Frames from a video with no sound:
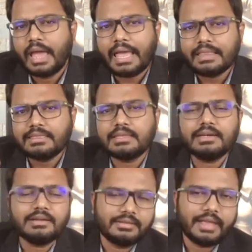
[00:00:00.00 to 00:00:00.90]
And
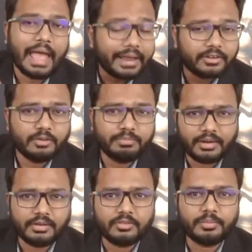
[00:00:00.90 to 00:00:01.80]
third, active
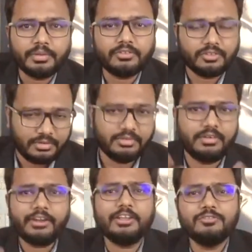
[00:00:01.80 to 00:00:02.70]
participation.
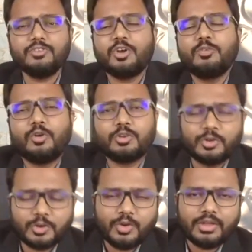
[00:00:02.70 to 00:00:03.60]
Try to enjoy what
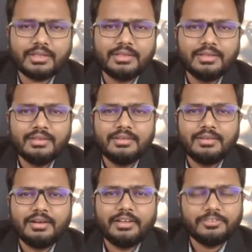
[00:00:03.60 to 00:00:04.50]
you're doing.
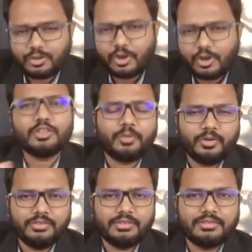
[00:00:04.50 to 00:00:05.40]
Enjoy the
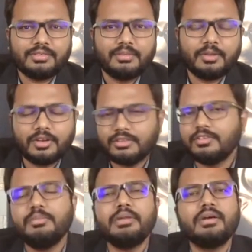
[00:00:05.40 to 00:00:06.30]
process because
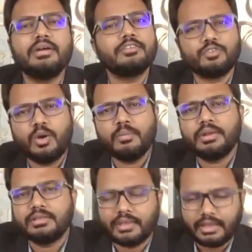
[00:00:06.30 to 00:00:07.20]
you'll be learning so
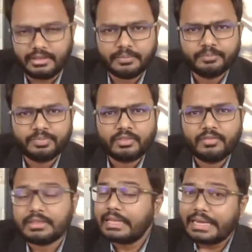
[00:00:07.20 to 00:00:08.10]
many things
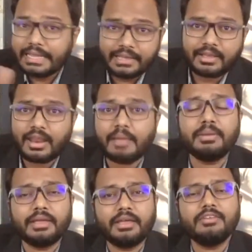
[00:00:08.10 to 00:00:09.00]
with clinical
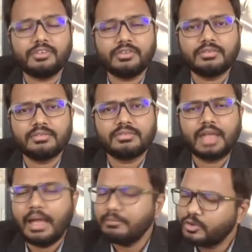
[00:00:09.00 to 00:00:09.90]
applications.
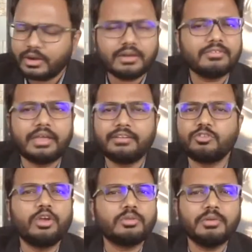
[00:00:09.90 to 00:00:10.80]
I'm sure it's
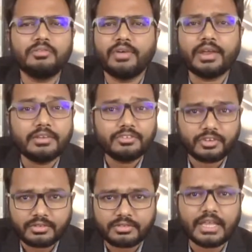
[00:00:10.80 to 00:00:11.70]
going to be very
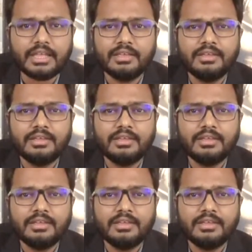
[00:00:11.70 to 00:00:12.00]
interesting.